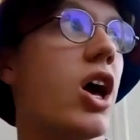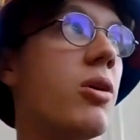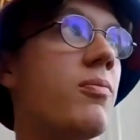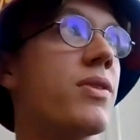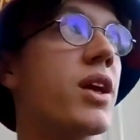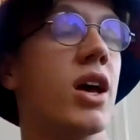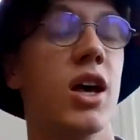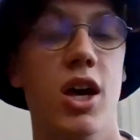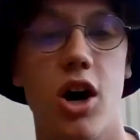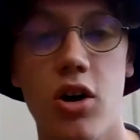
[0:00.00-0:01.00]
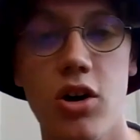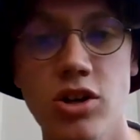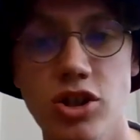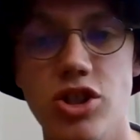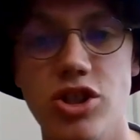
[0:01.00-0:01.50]

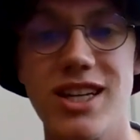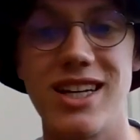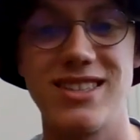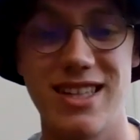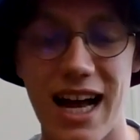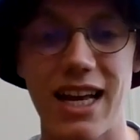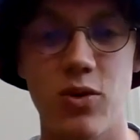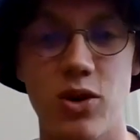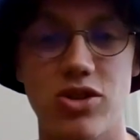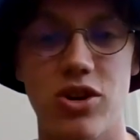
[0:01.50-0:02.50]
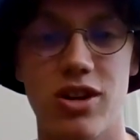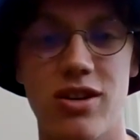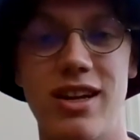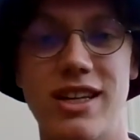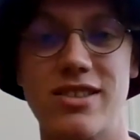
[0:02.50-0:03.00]
Ireland just did exactly what
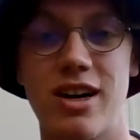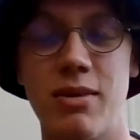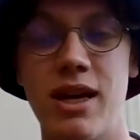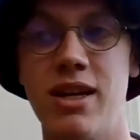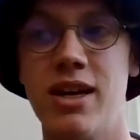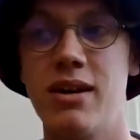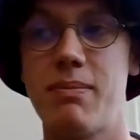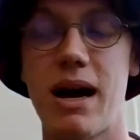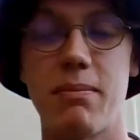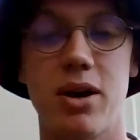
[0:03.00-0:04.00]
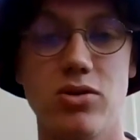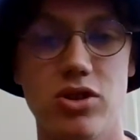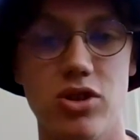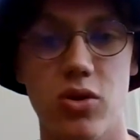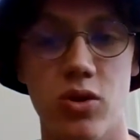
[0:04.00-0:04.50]
Scotland did against Armenia. Back
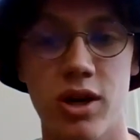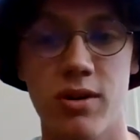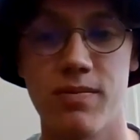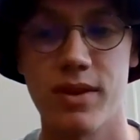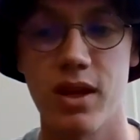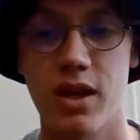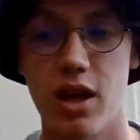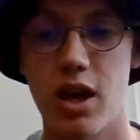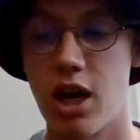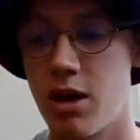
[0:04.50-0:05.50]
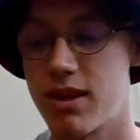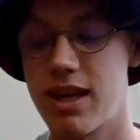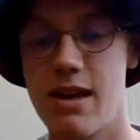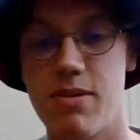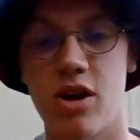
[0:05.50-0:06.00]
post corner.
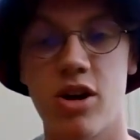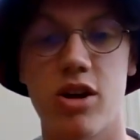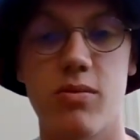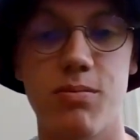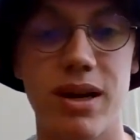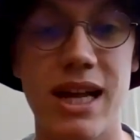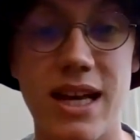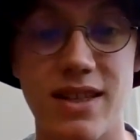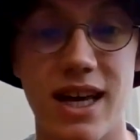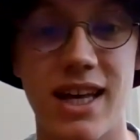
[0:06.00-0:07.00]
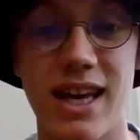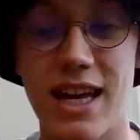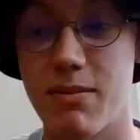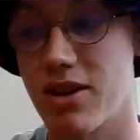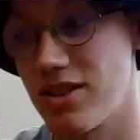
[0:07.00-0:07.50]
Keeper kind of believes that he can
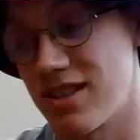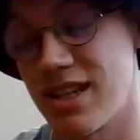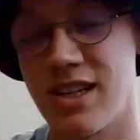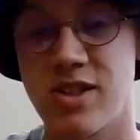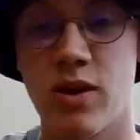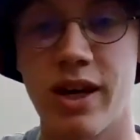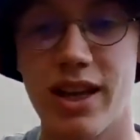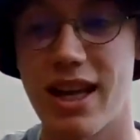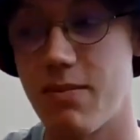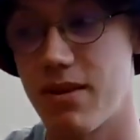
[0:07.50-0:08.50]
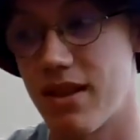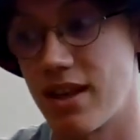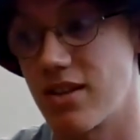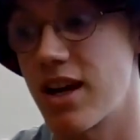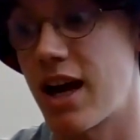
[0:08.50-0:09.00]
get it because it's an in-swing and the keeper
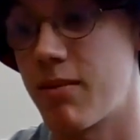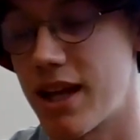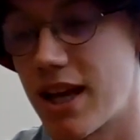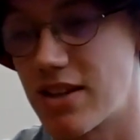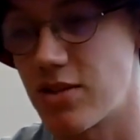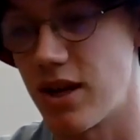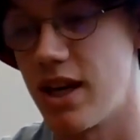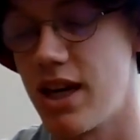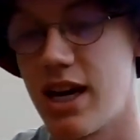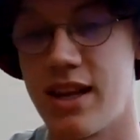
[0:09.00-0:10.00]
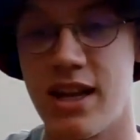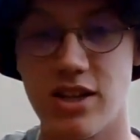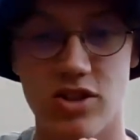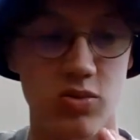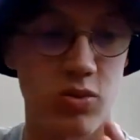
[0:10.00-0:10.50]
thinks, okay, I'm going to get to it. And
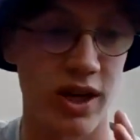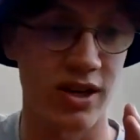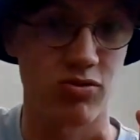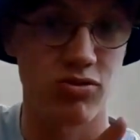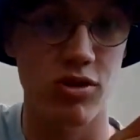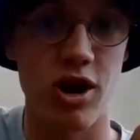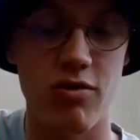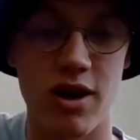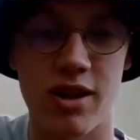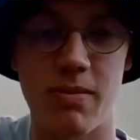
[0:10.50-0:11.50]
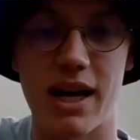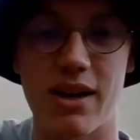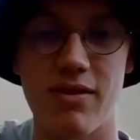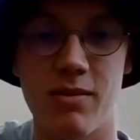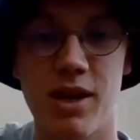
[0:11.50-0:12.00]
then it swings right round the
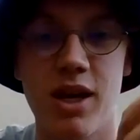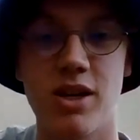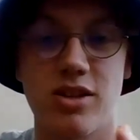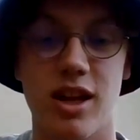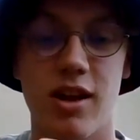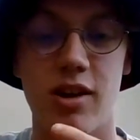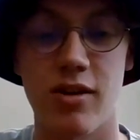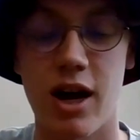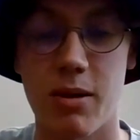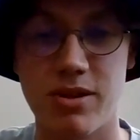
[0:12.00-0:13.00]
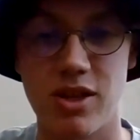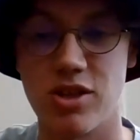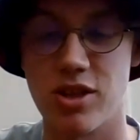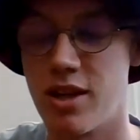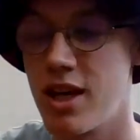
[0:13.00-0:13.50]
back of him. So they're out of
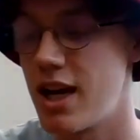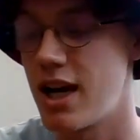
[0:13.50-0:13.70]
position.